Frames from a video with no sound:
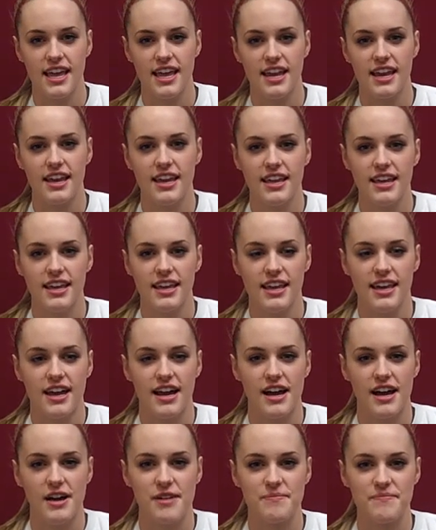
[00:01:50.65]
and
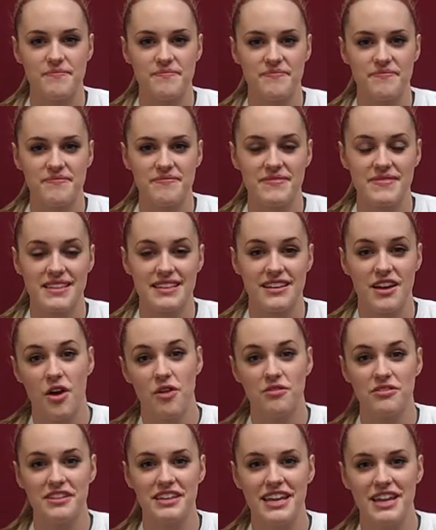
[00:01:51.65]
um,
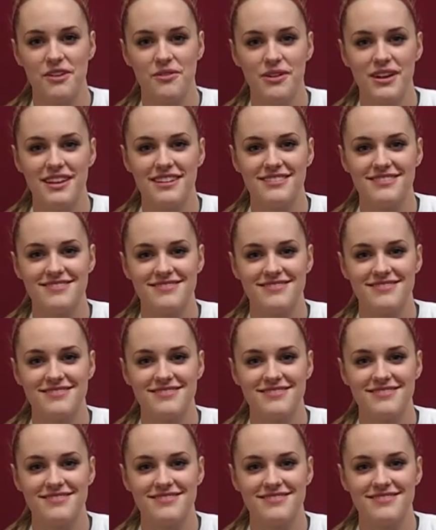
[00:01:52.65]
hopefully get a win.